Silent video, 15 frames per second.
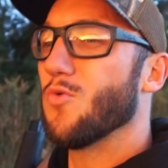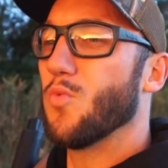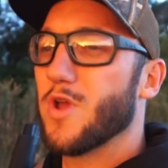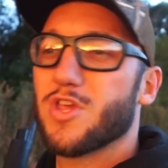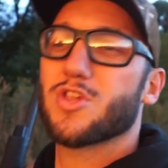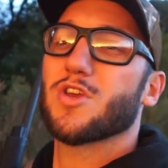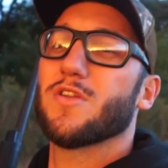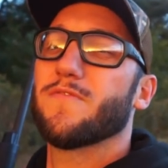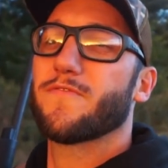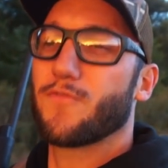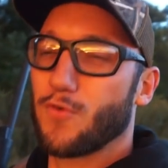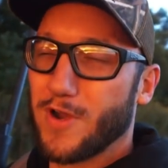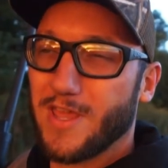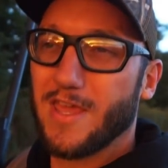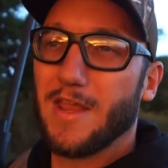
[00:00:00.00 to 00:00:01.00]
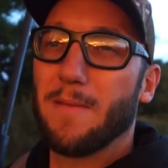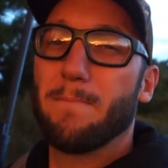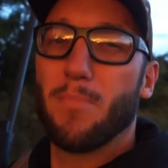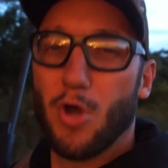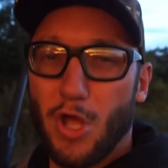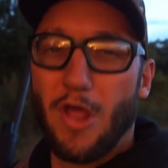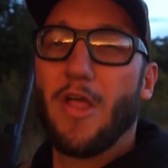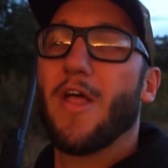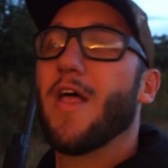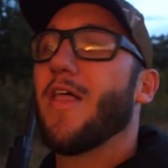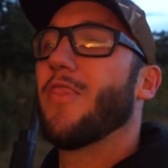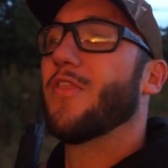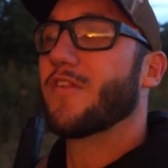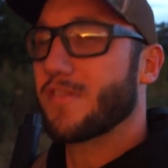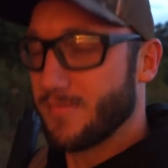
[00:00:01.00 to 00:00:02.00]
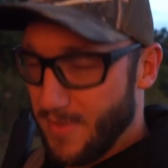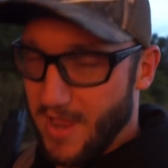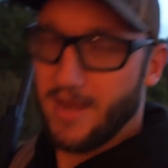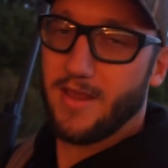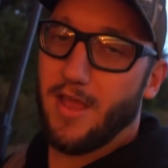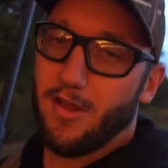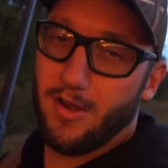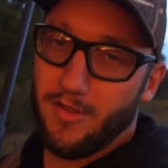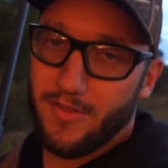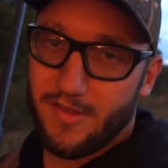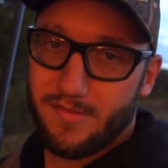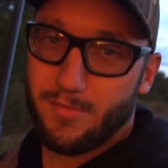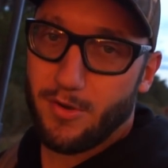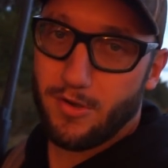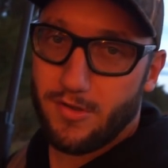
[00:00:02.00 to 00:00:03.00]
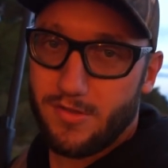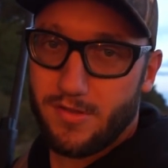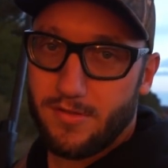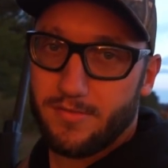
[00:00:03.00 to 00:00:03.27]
we should freaking put the smackdown on these birds.